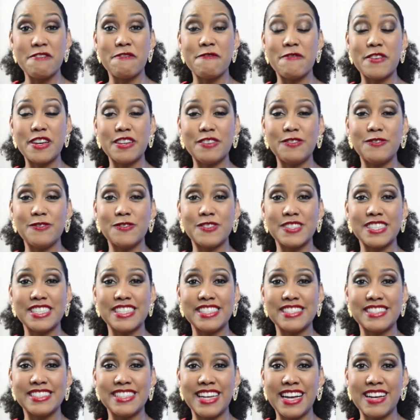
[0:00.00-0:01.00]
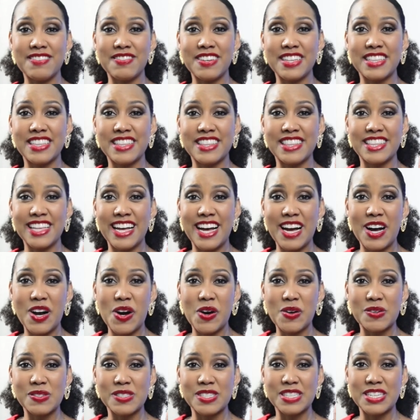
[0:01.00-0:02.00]

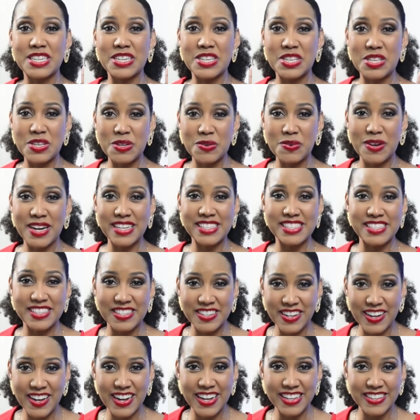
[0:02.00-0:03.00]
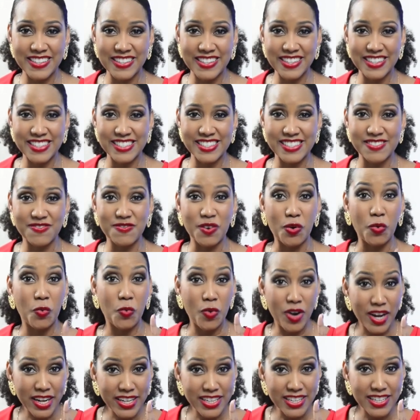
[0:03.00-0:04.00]
$57,000 for
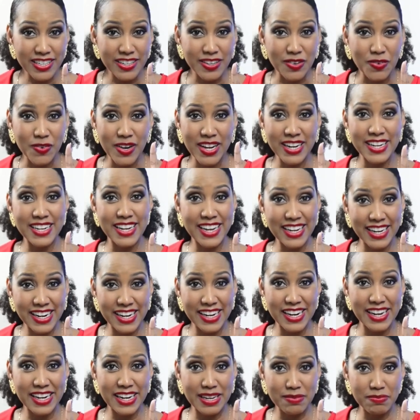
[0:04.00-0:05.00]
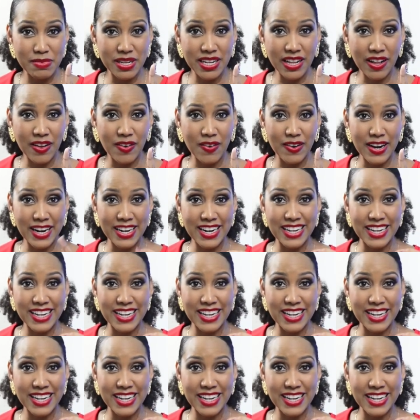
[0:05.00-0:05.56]
one, you know, one decade Bitcoin.